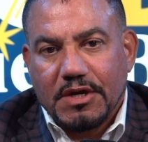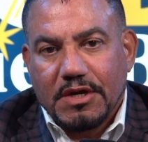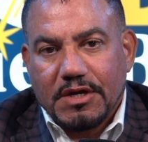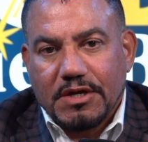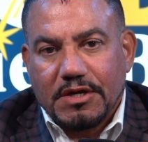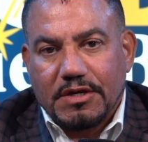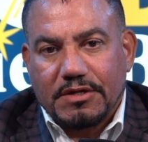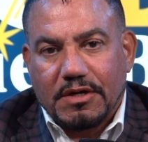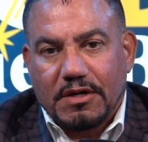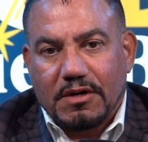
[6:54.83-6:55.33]

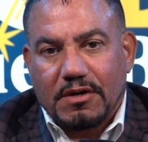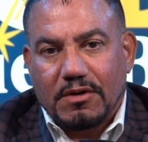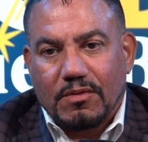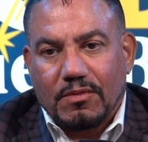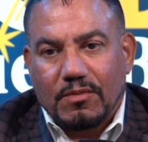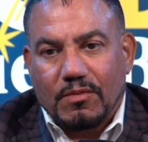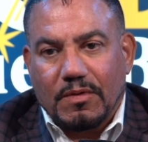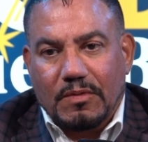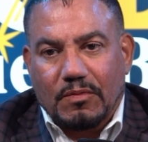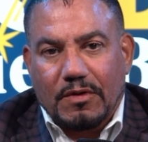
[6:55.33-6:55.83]

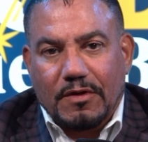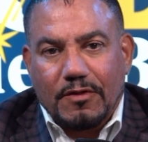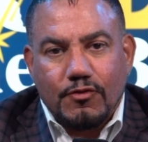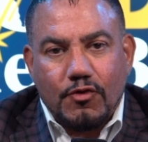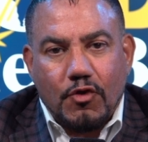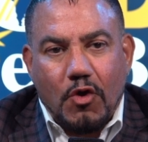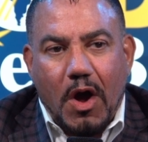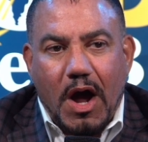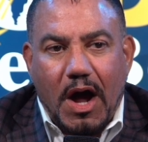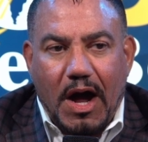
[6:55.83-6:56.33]
What are
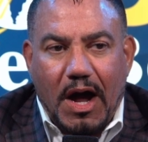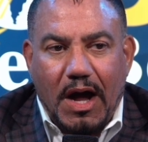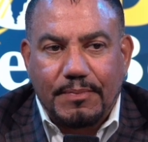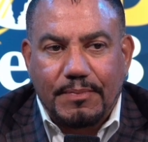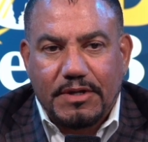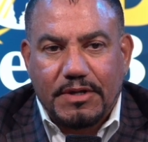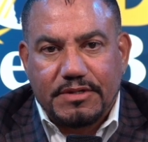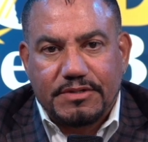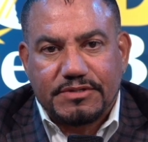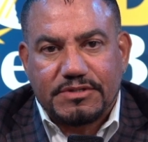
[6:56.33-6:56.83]
their
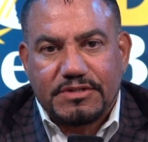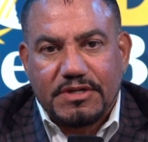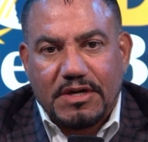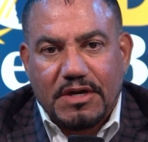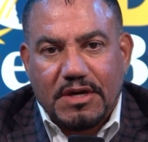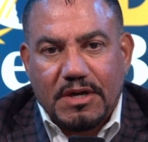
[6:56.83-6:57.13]
hobbies?